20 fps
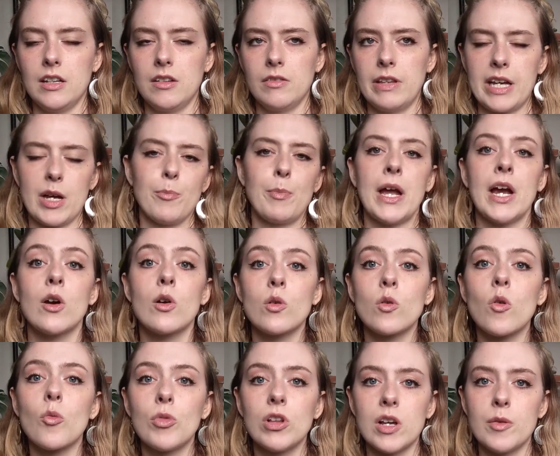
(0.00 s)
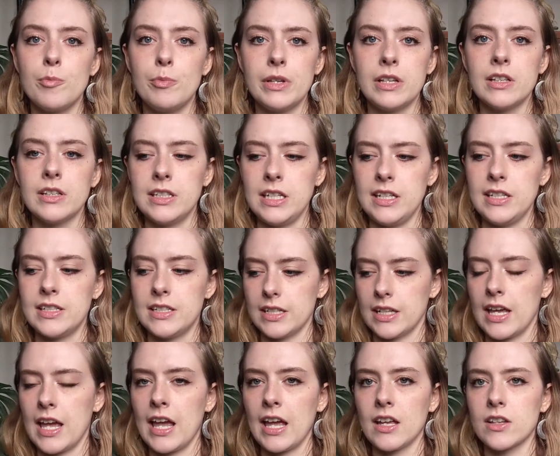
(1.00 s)
paranormal ability to
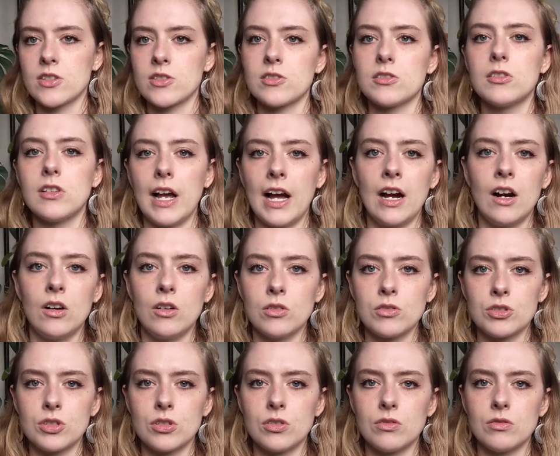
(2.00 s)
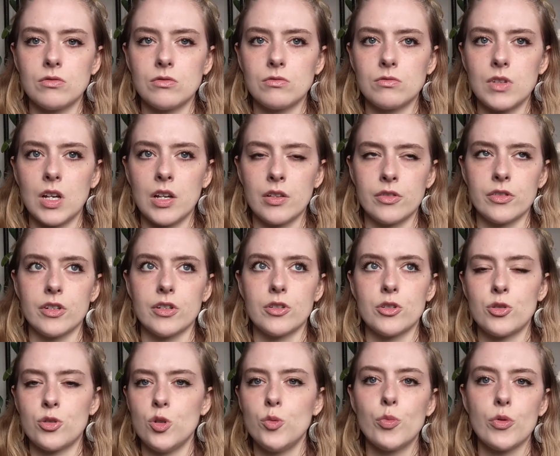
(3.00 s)
cancel out other
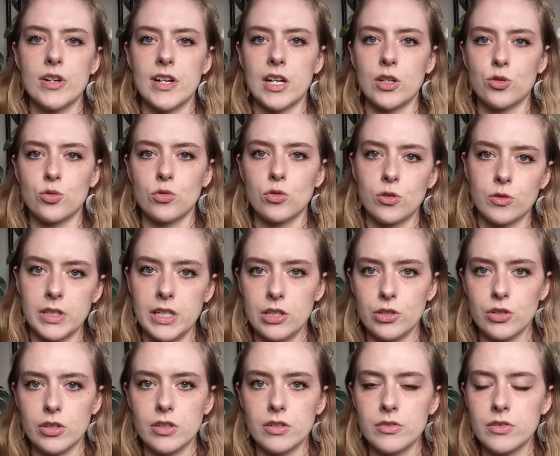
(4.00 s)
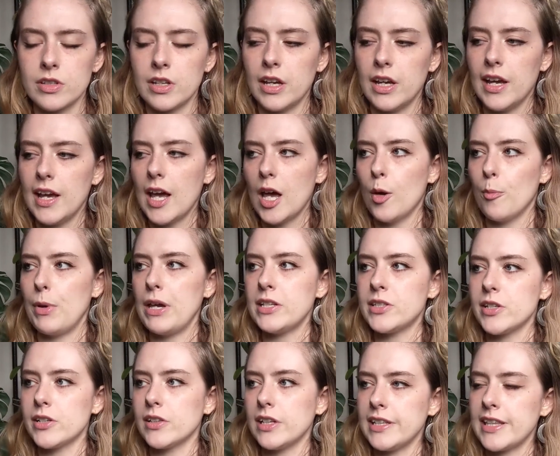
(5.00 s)
supernatural creatures.
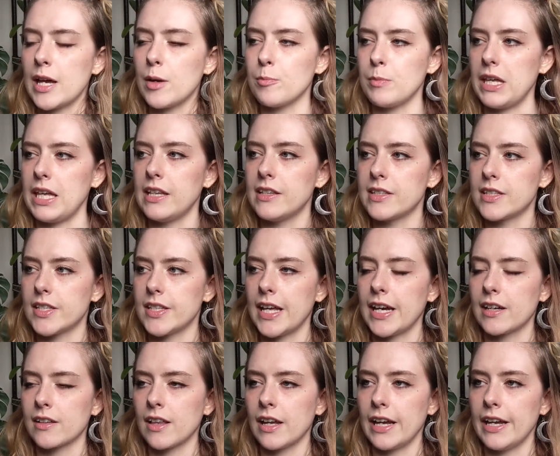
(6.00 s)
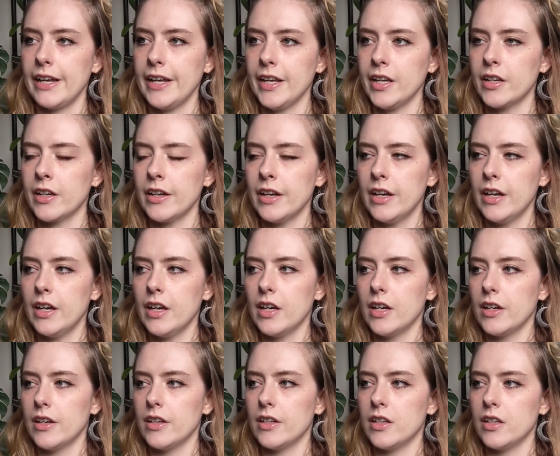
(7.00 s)
Basically, that means that, like,
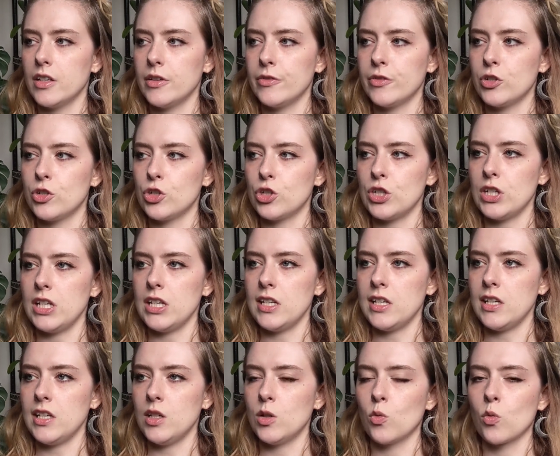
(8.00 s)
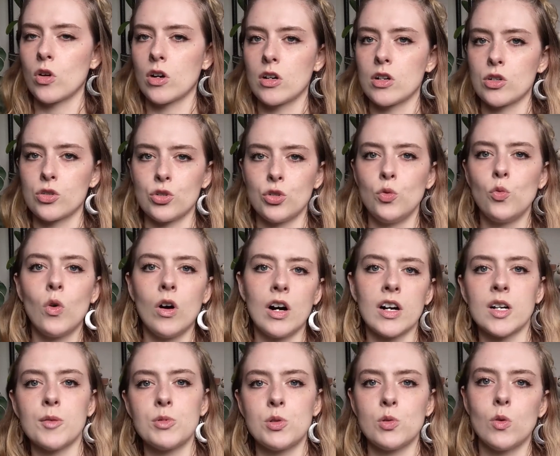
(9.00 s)
if she were to
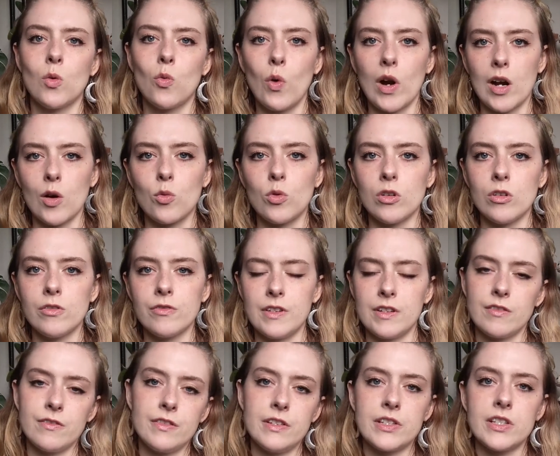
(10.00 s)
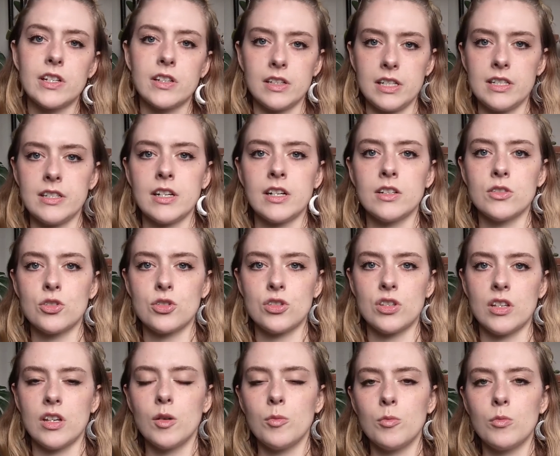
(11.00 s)
walk up to a werewolf and physically touch
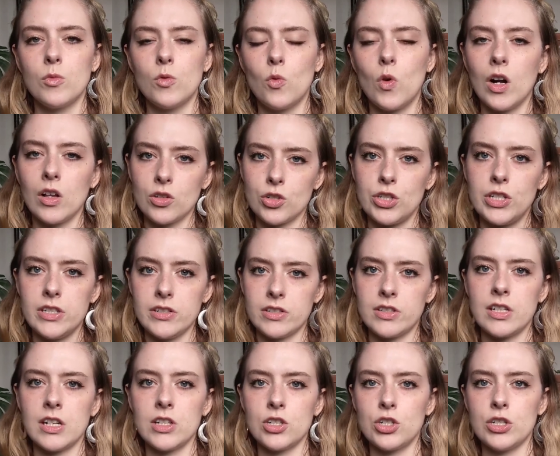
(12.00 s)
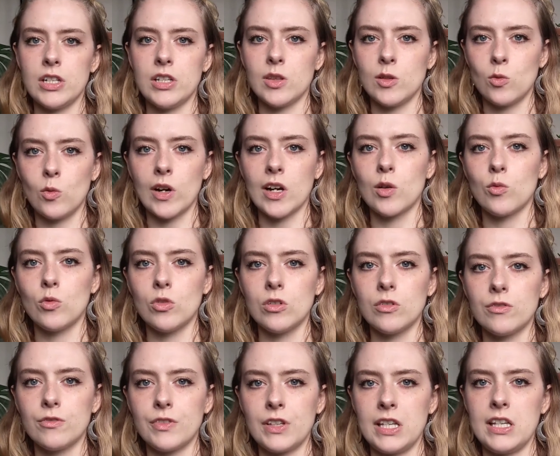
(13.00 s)
them, while she is touching the
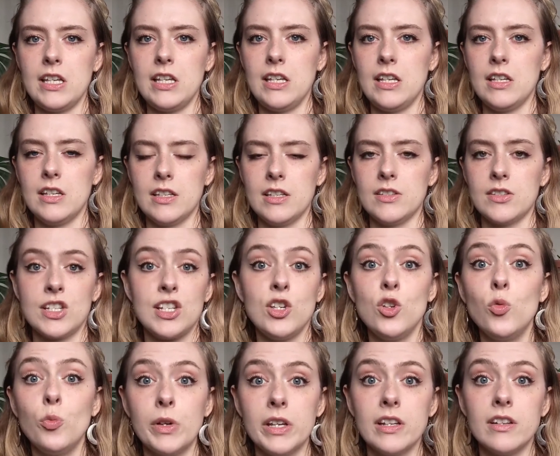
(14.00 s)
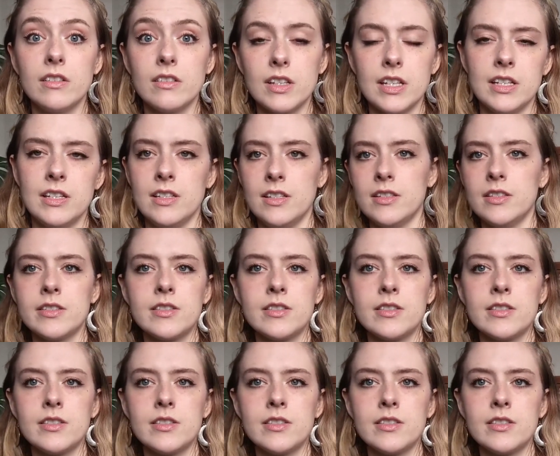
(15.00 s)
werewolf, he is human. His